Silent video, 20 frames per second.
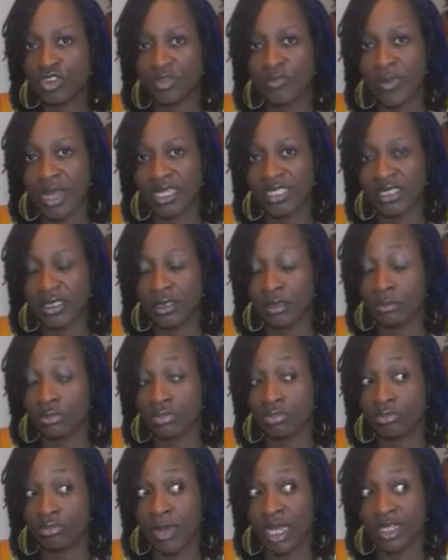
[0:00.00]
just might
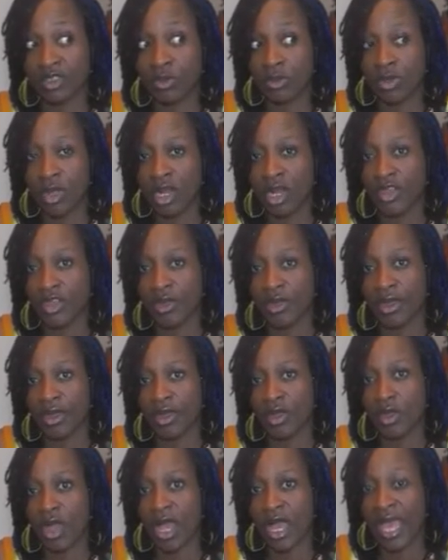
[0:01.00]
as well colour your
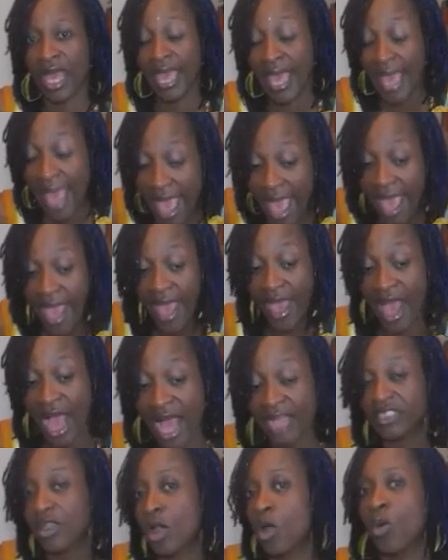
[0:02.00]
hair
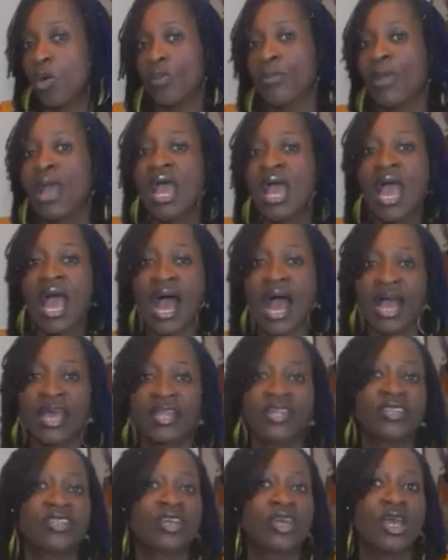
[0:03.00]
at home.
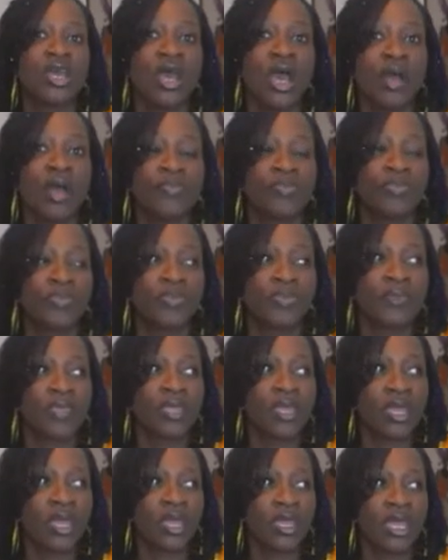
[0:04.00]
And
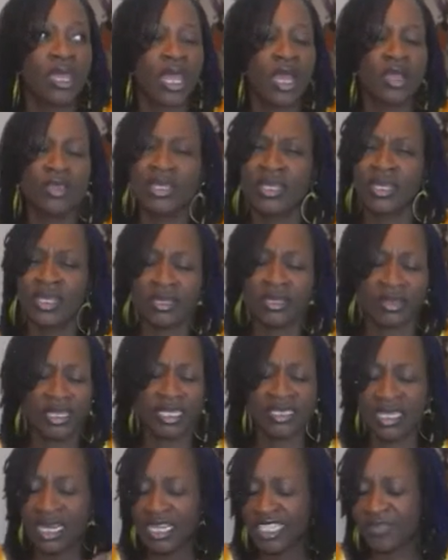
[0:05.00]

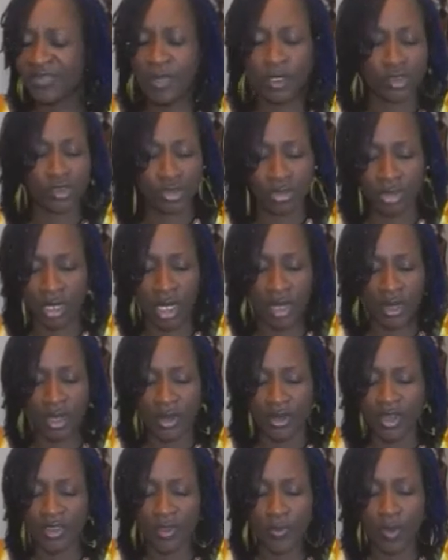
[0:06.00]
this leads me on to
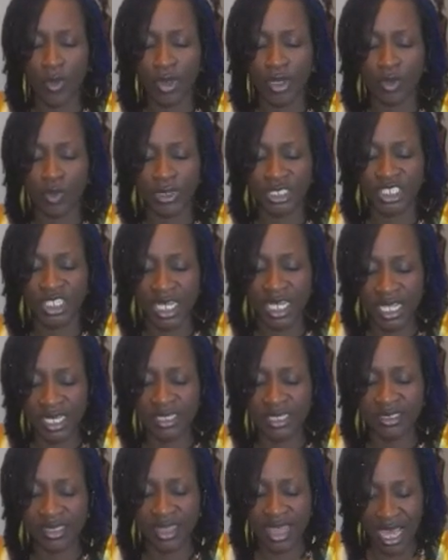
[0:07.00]
another point, which
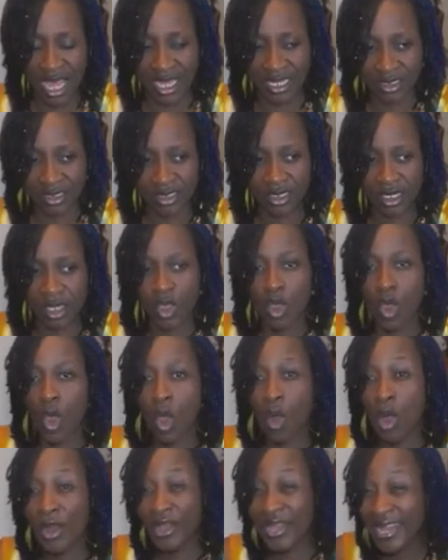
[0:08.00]
is that
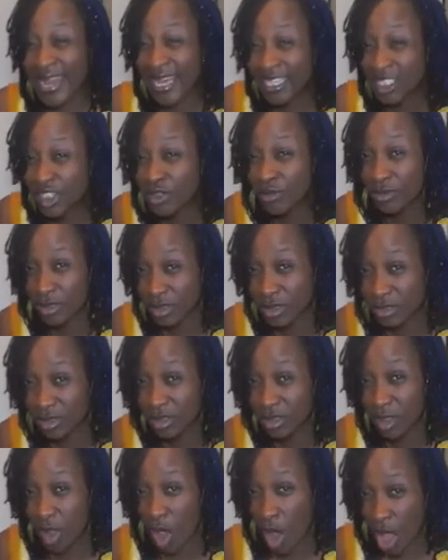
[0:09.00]

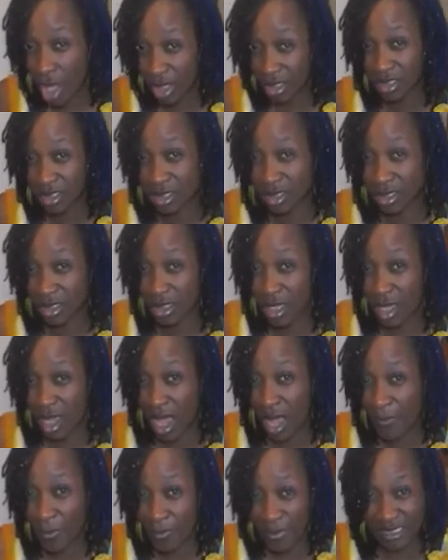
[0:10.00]
naturals, us,
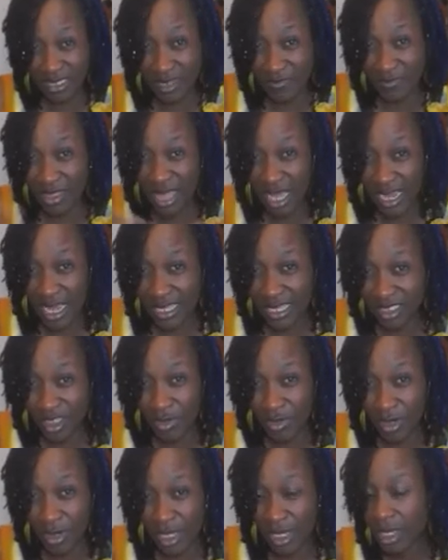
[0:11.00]
I put myself in that
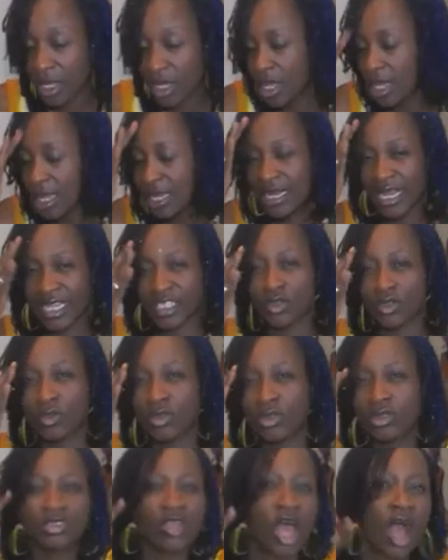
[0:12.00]
category,
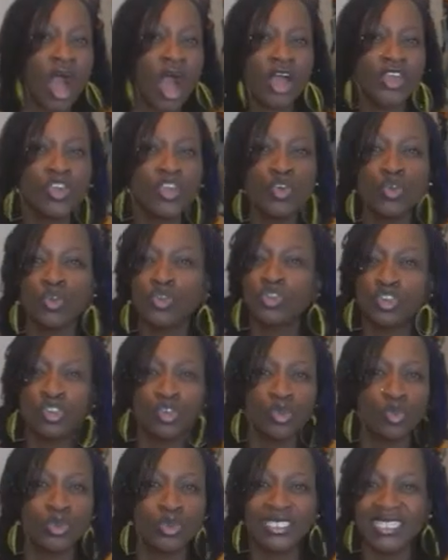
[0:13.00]
naturals are used
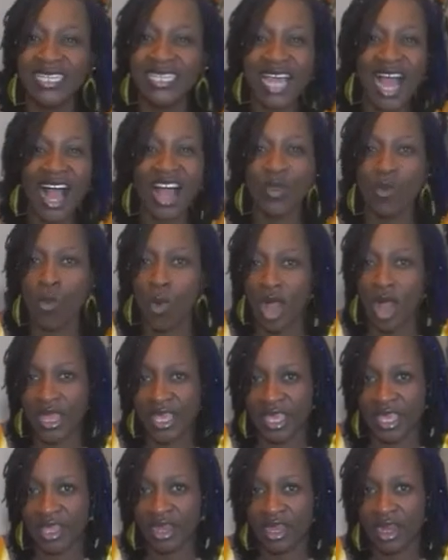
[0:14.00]
to
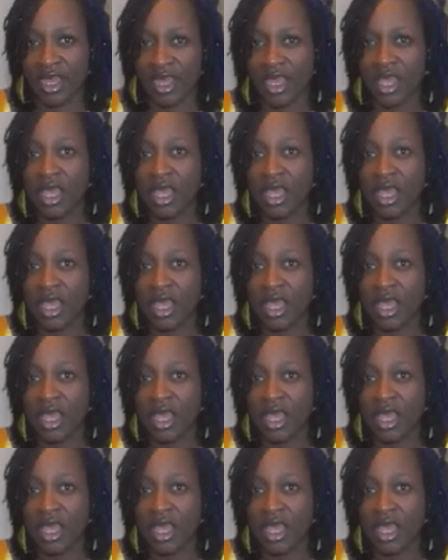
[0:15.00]
DIYing,